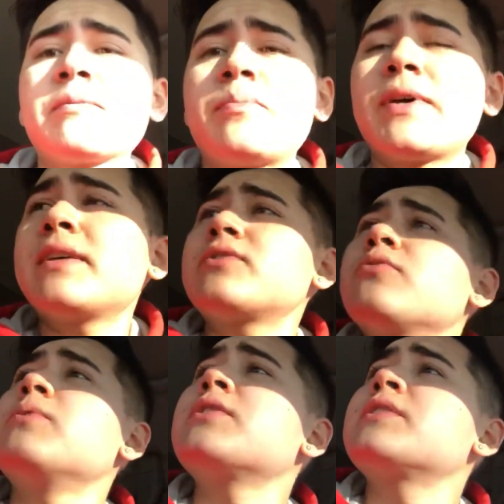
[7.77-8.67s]
be paying
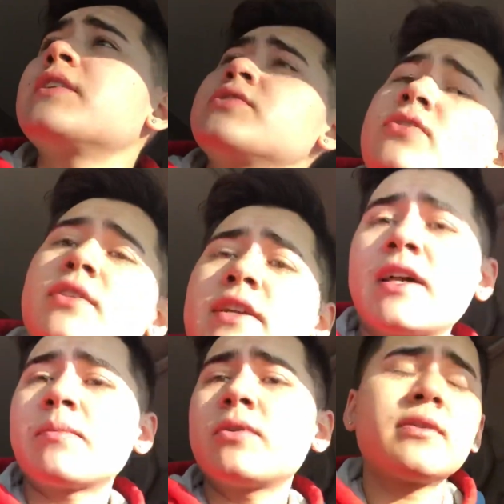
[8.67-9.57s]
too much attention to the
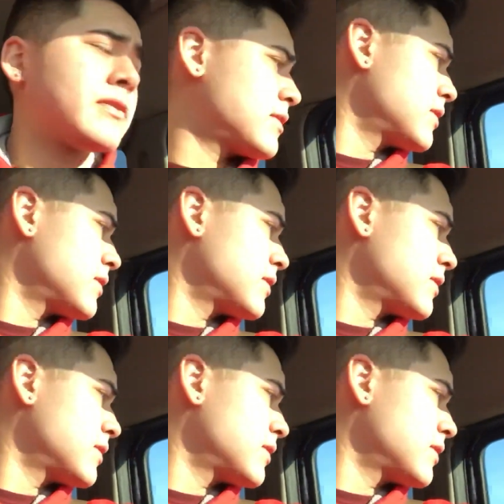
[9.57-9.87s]
camera.